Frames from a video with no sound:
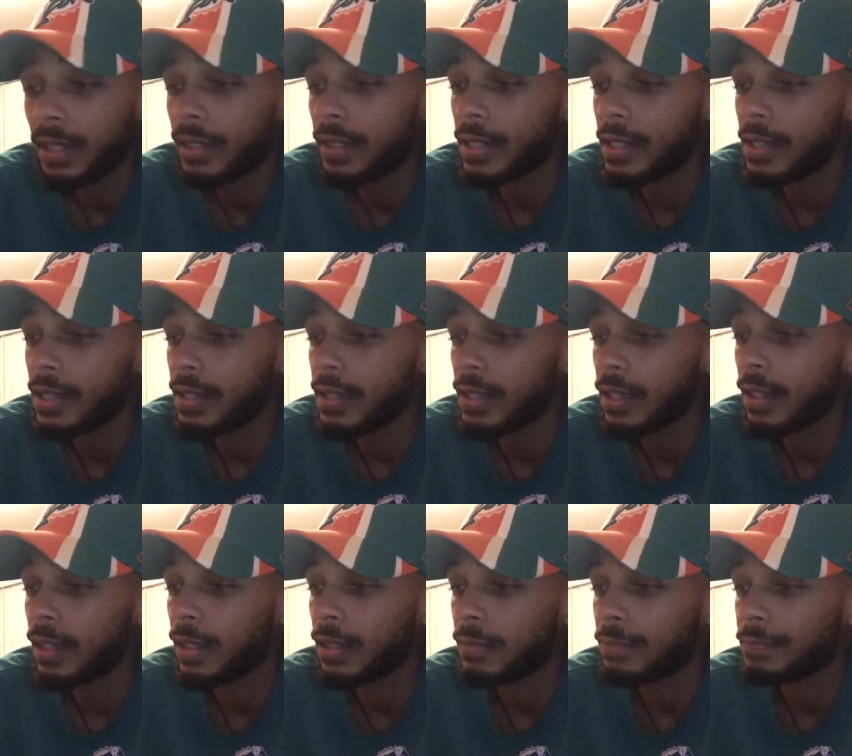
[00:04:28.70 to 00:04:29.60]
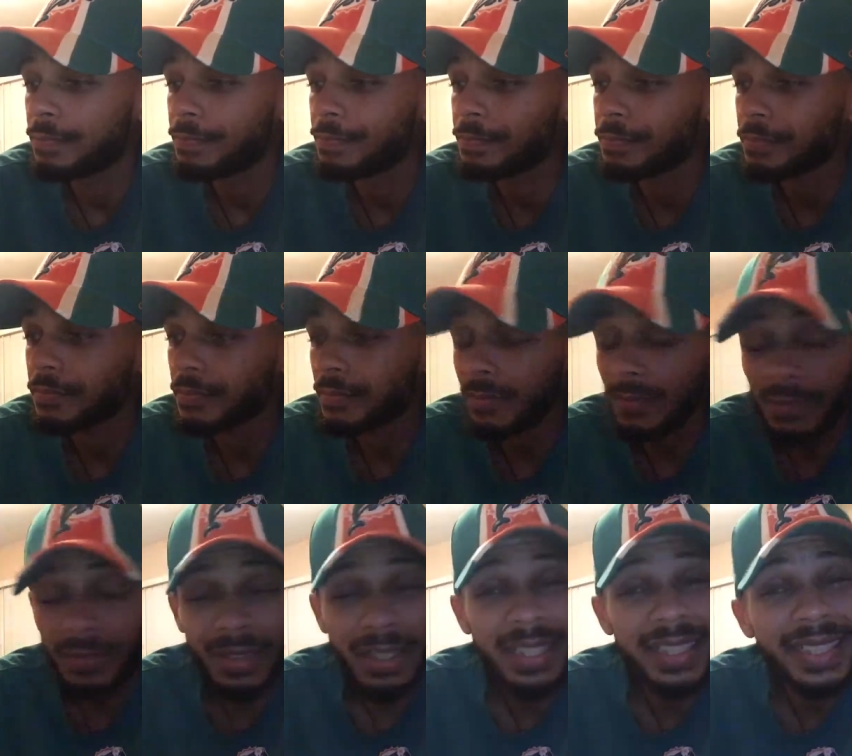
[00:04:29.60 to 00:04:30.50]
This is a
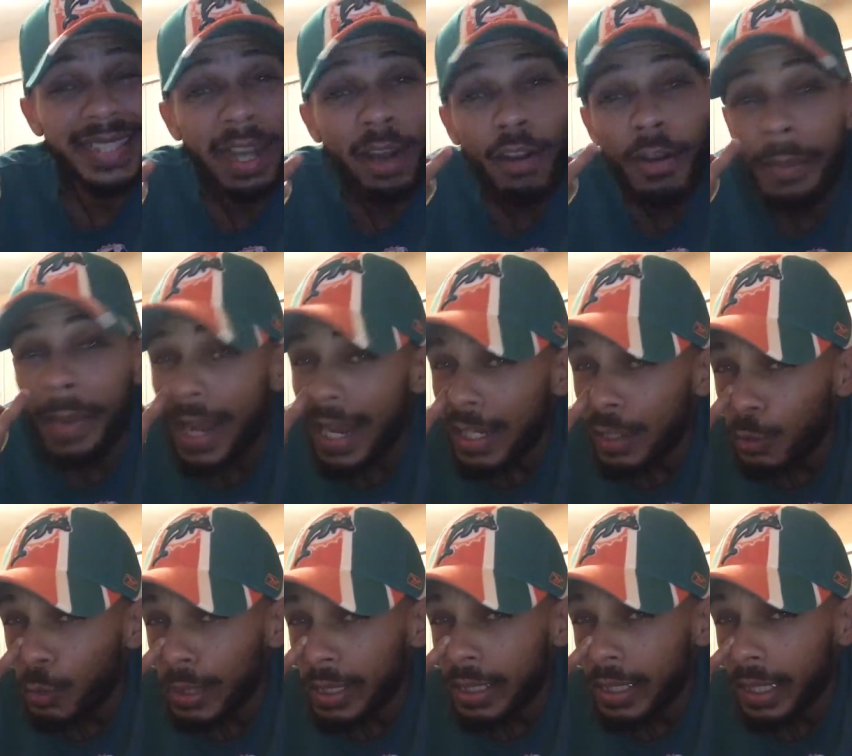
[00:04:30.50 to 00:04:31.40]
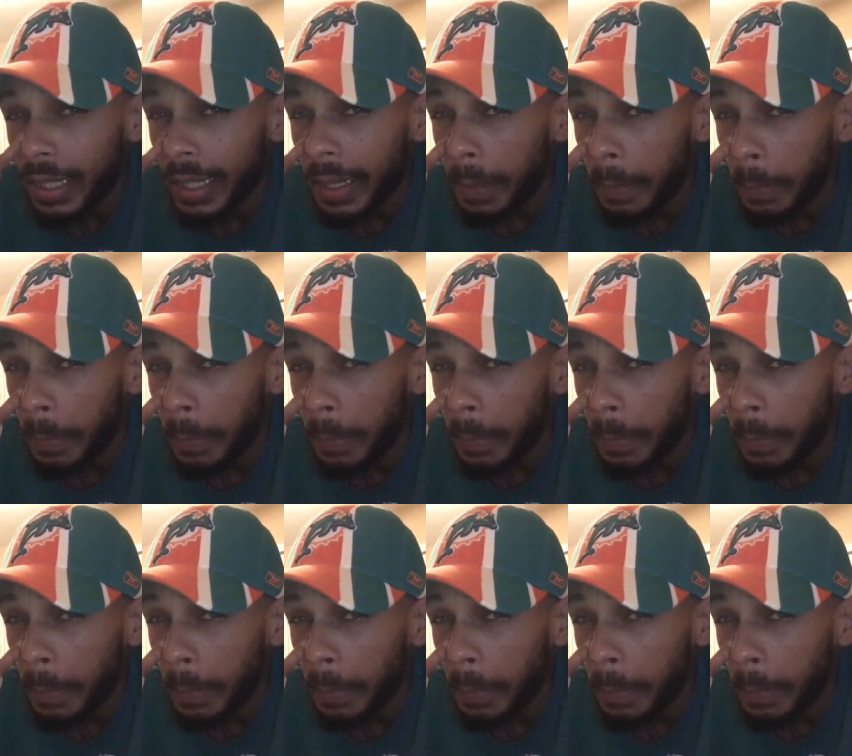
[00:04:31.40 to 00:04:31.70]
sour mash whiskey.